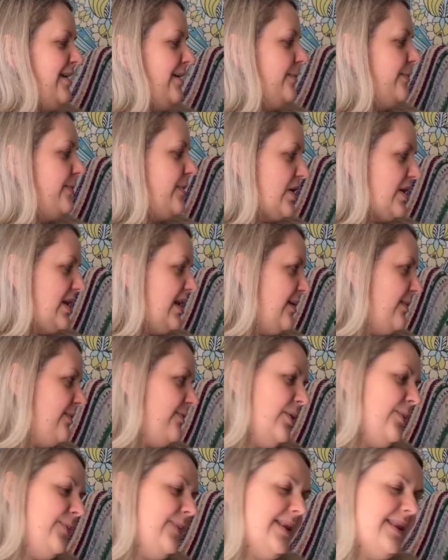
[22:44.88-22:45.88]
Bertie and
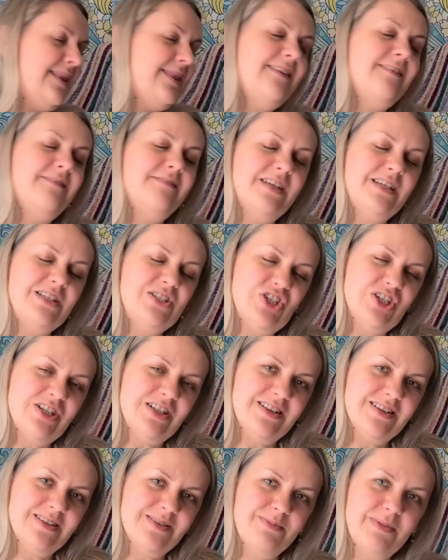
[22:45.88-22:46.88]
Puppet, lovely
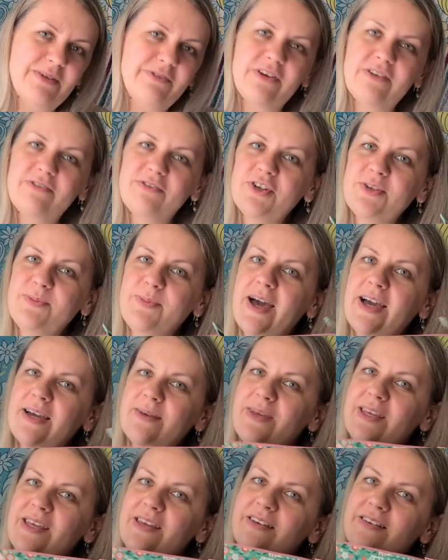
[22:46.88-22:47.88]
Jill, my favorite bag
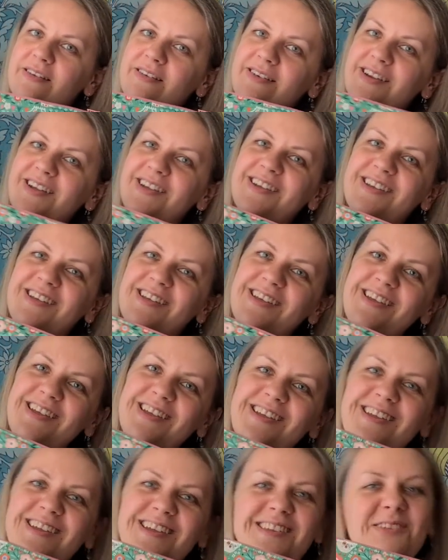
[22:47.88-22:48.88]
maker
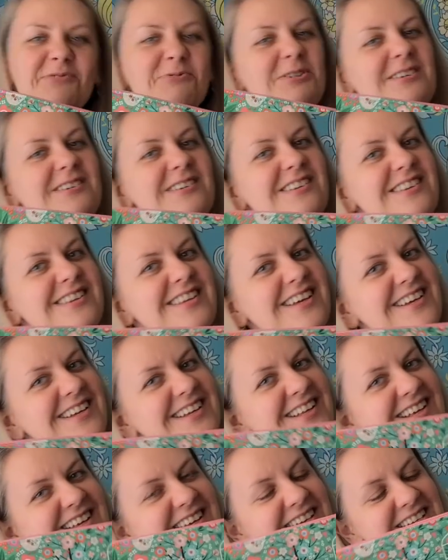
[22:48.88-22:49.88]
in the world,
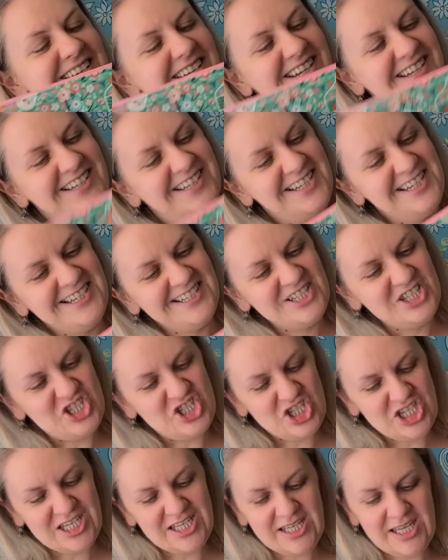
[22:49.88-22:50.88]

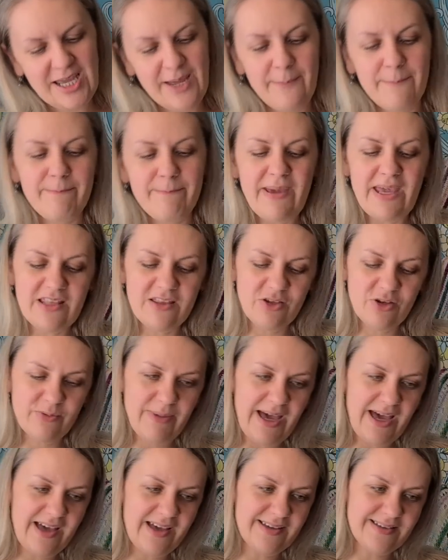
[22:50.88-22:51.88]
she made new
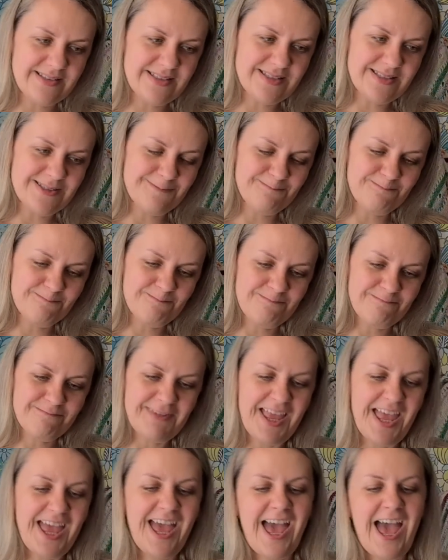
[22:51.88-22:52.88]
bags,
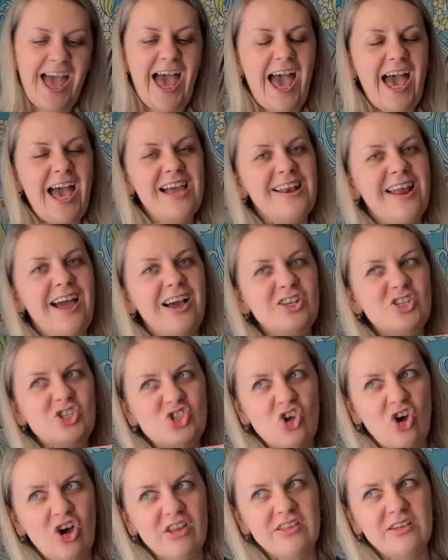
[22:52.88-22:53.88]
and I
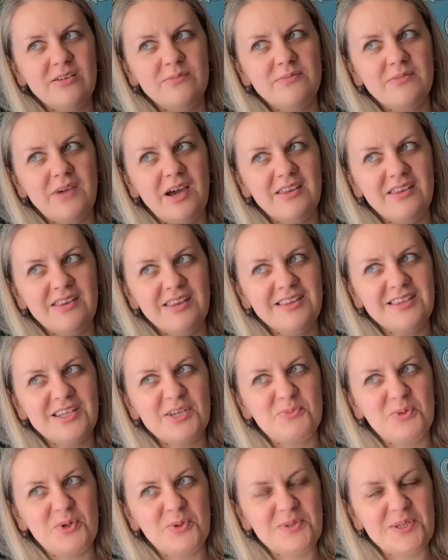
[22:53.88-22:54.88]
saw them. I think they
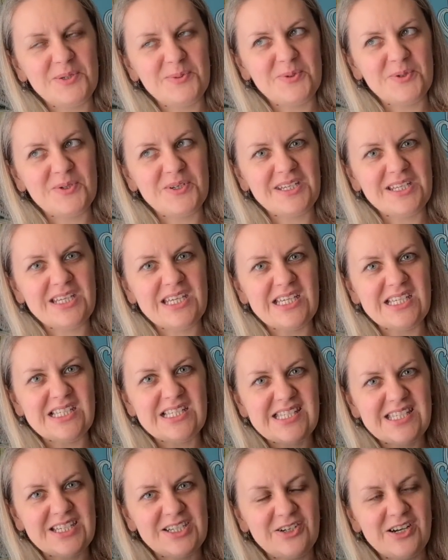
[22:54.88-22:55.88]
popped up on
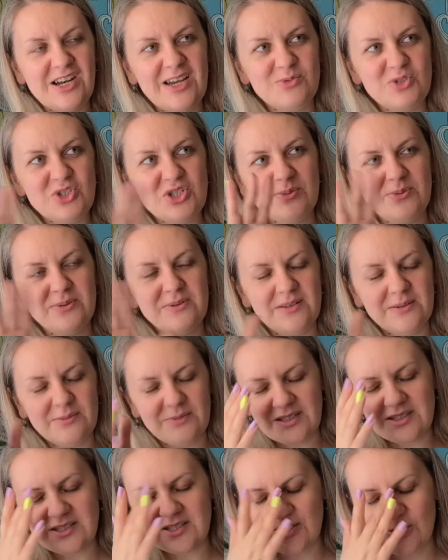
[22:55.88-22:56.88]
Instagram. She put them
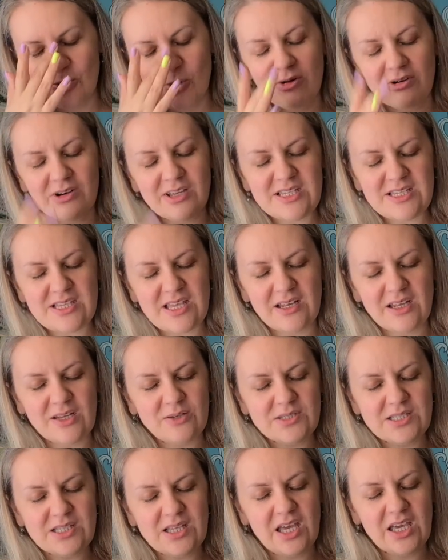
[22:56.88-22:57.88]
in the stories, and I
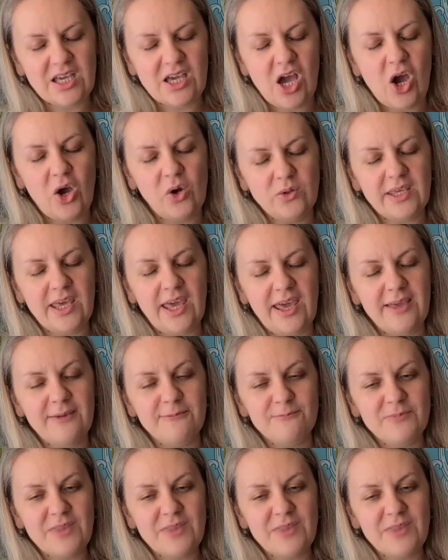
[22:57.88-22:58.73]
was like, okay,